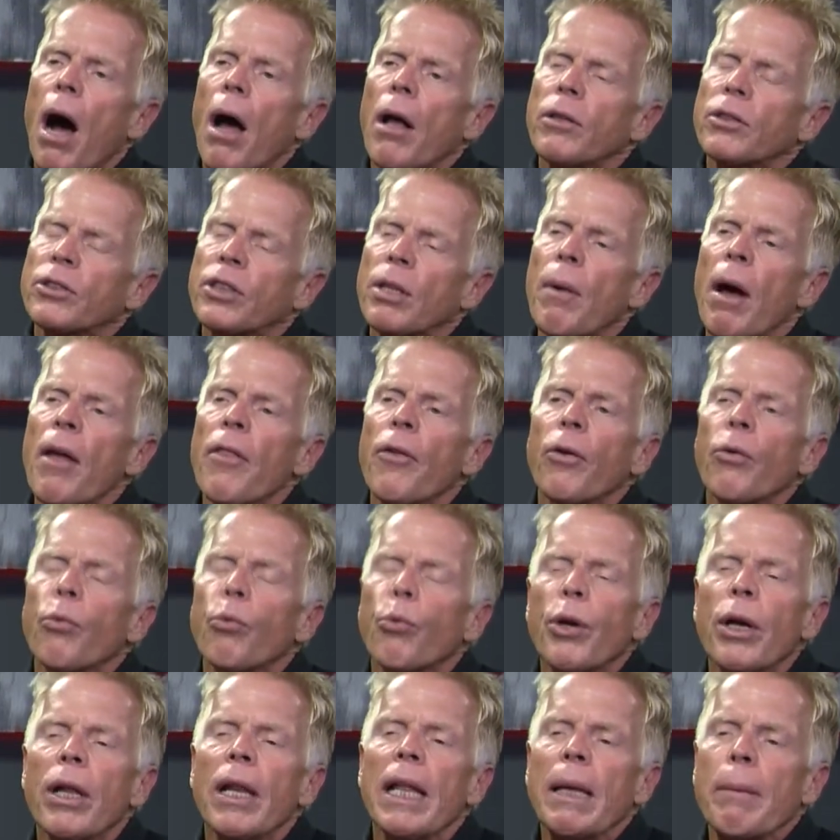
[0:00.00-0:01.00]
Some other
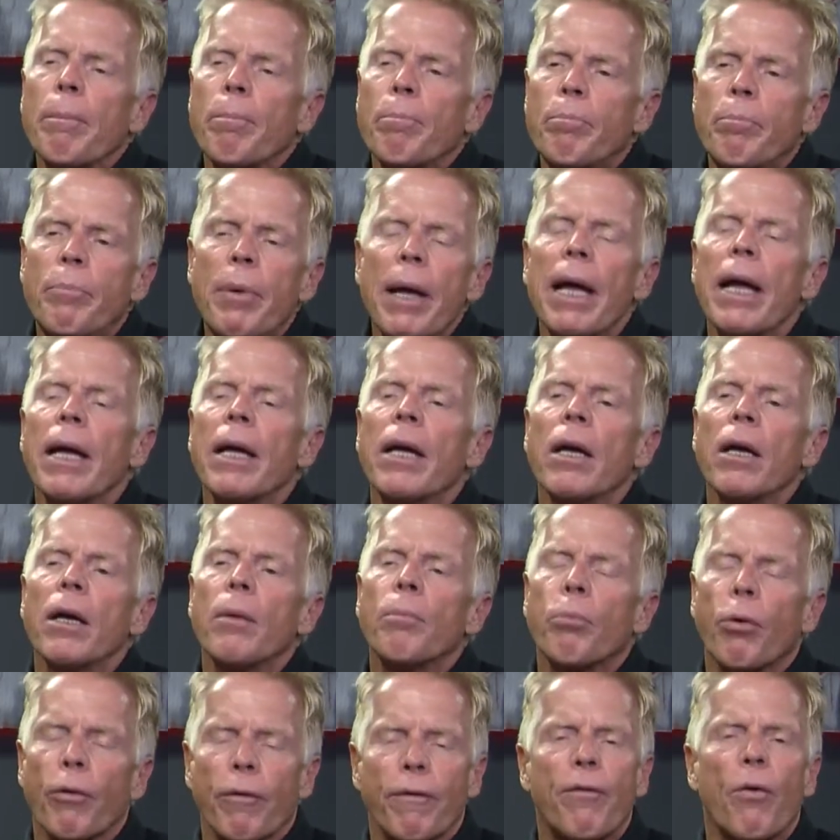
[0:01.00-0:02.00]
really
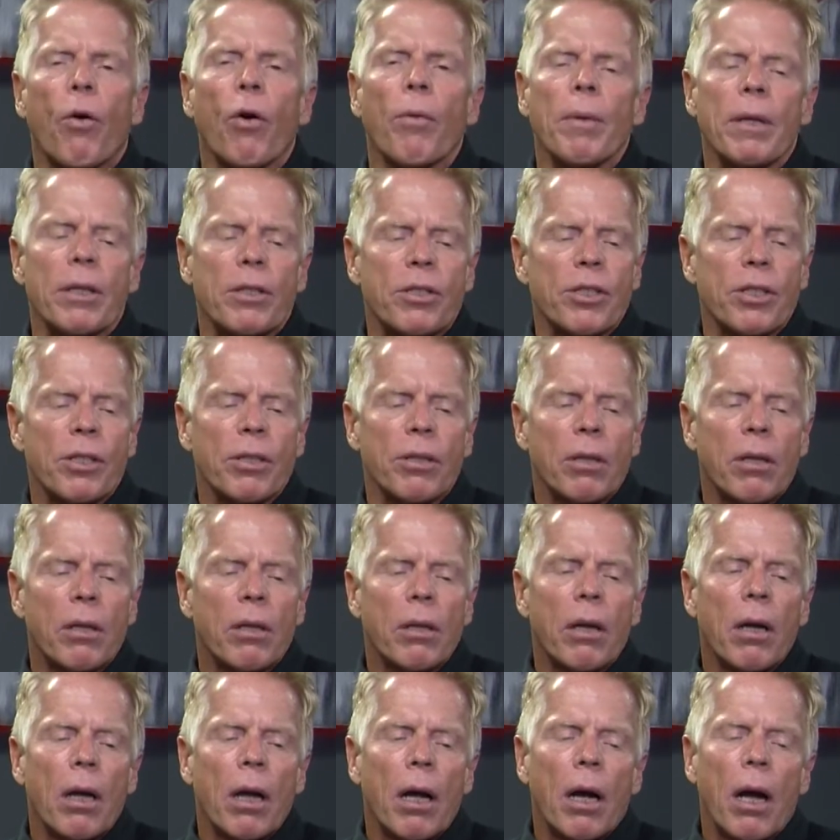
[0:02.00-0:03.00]
big performance
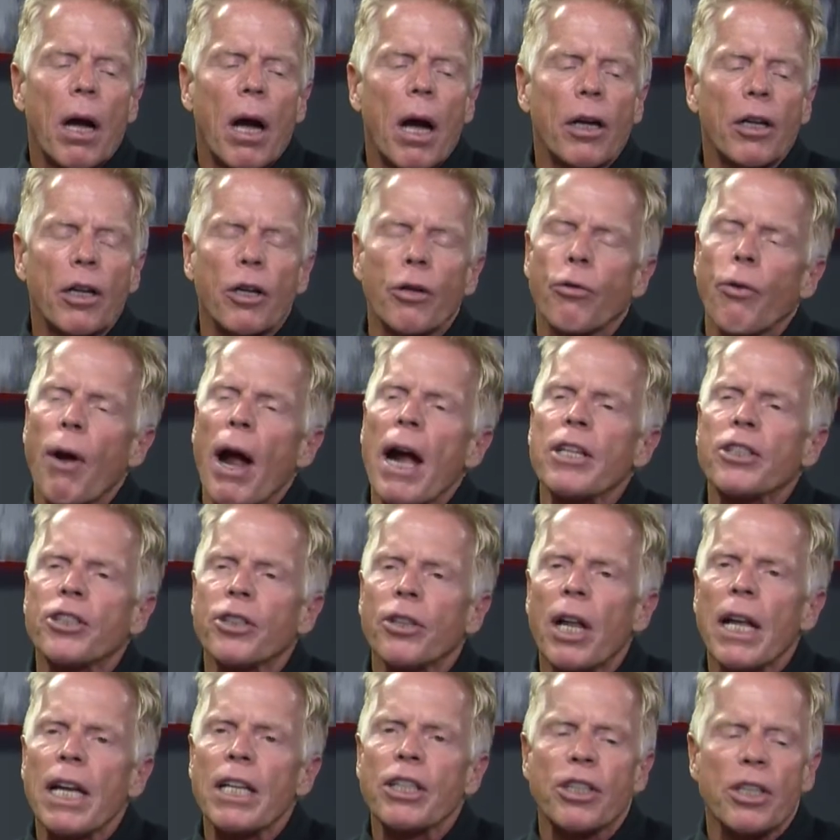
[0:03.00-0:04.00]

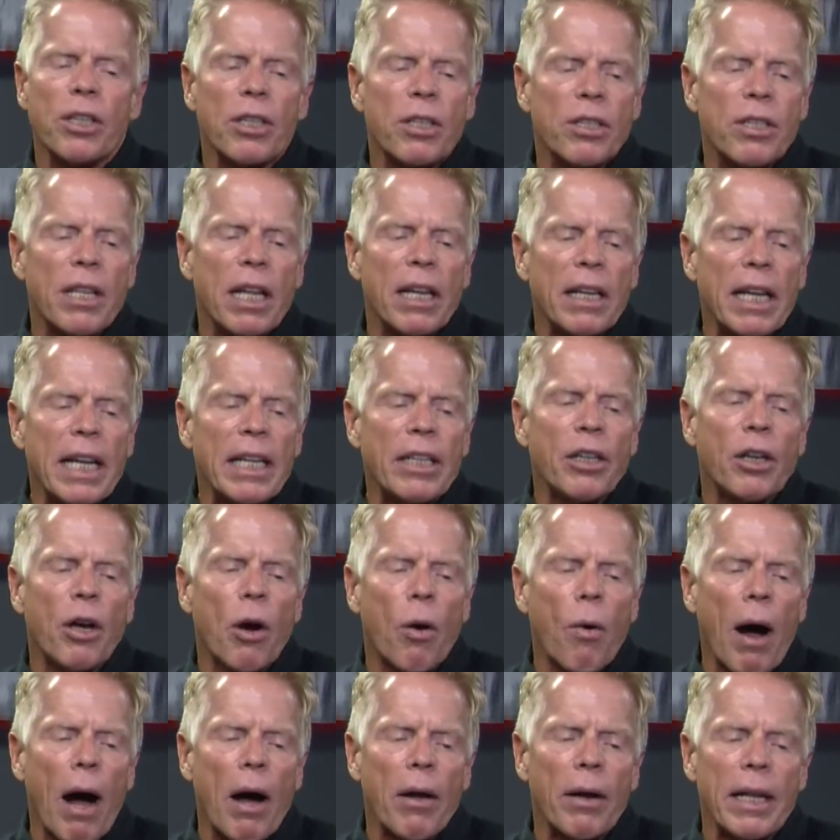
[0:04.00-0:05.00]
congratulations that need to
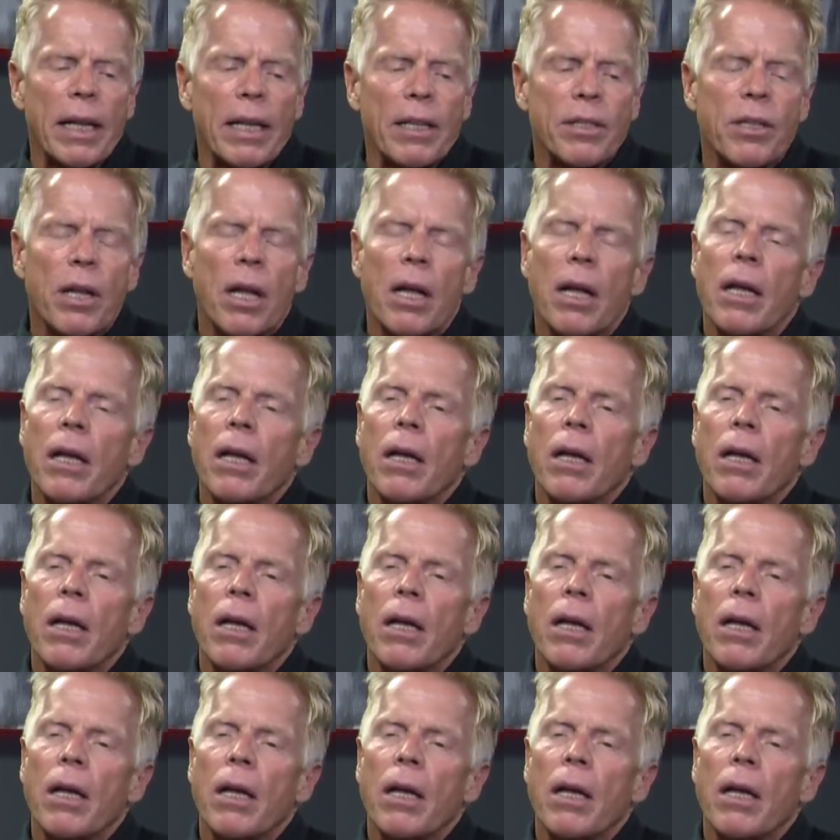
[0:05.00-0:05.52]
go out is